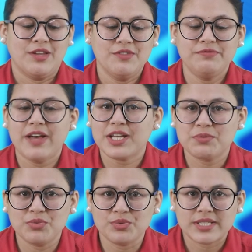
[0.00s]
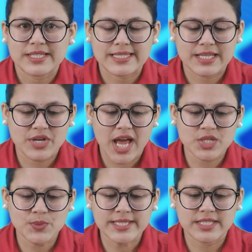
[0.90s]
Fact boot.
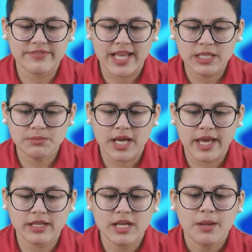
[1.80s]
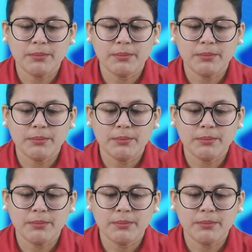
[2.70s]
Scratch was developed by